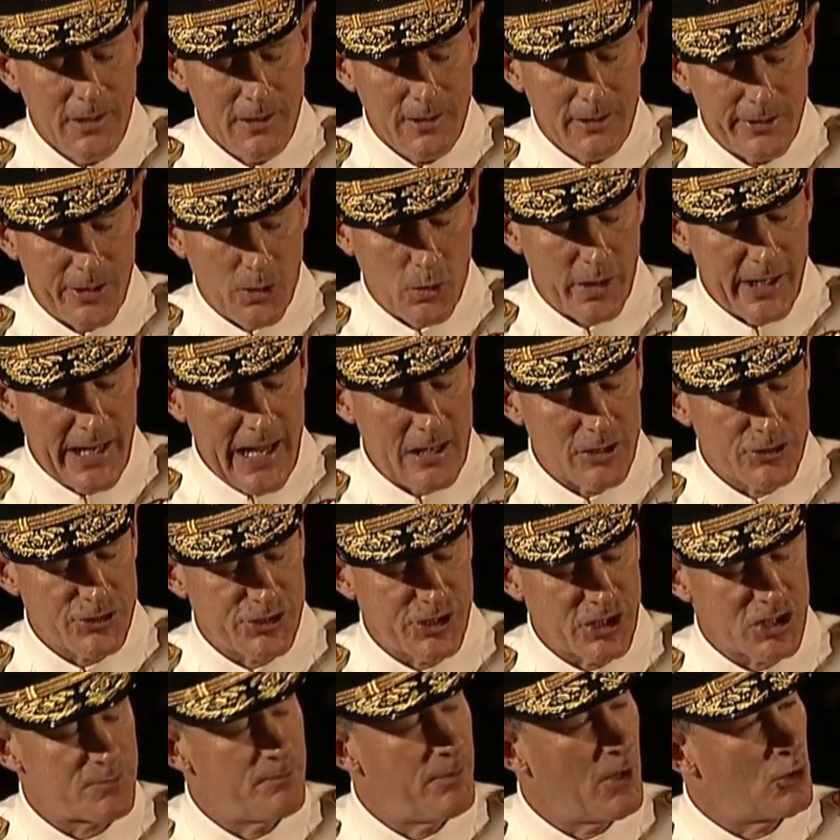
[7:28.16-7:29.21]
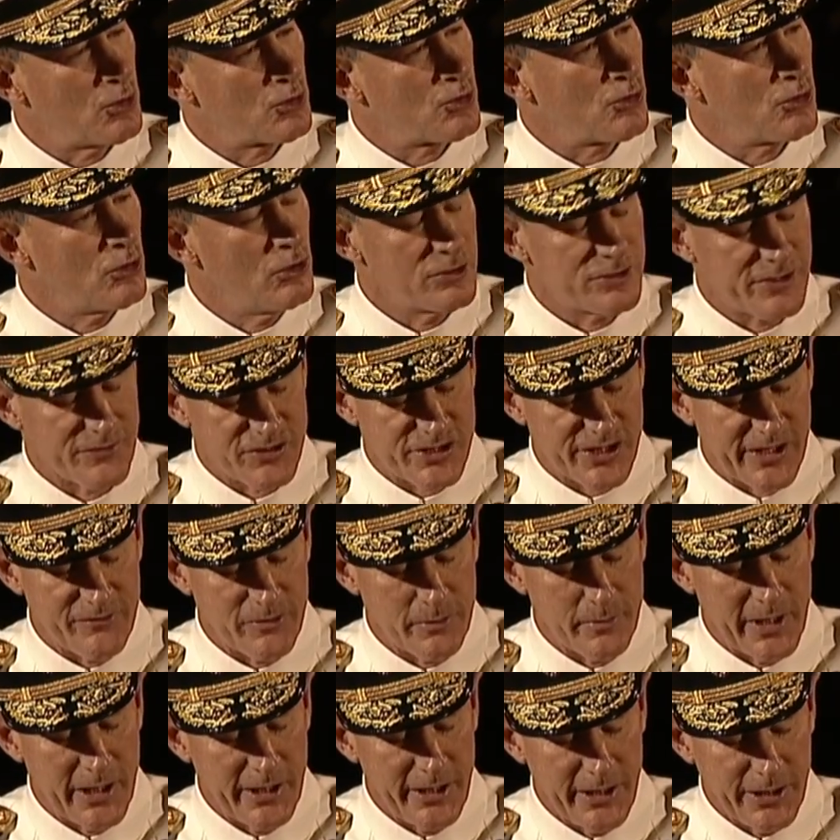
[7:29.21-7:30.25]
There were now 6 boat crews of 7
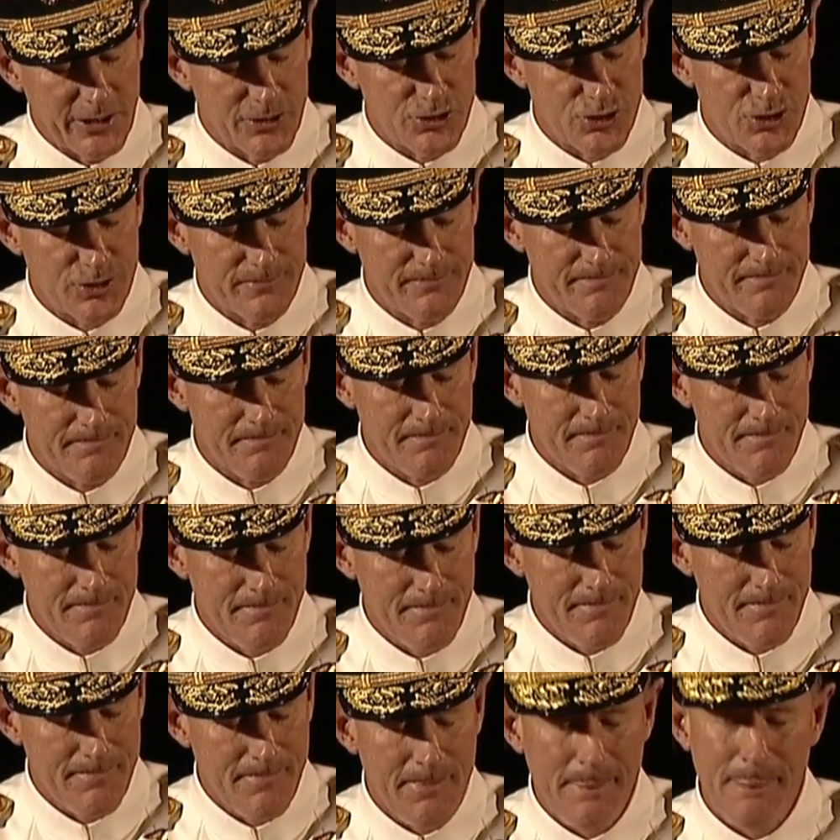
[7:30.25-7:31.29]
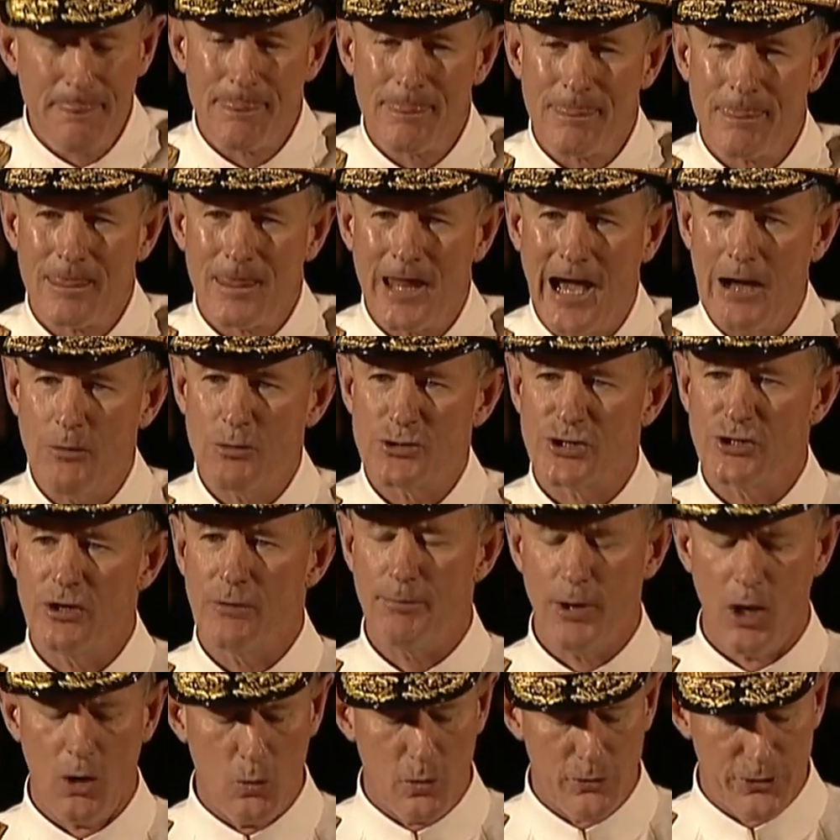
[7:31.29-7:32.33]
men each. I was in the
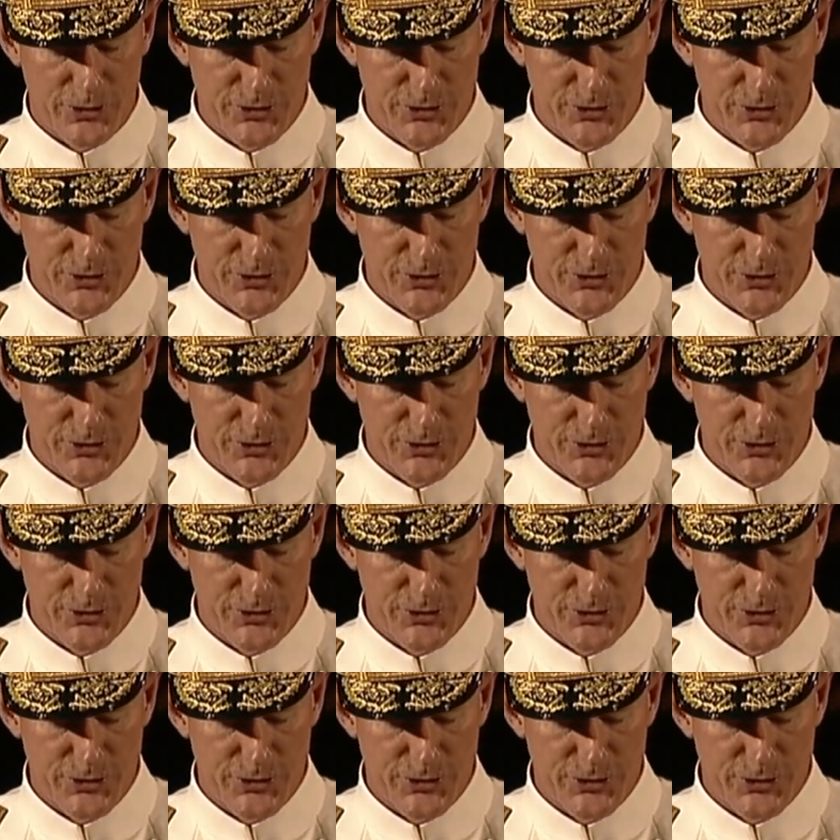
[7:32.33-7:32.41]
boat with the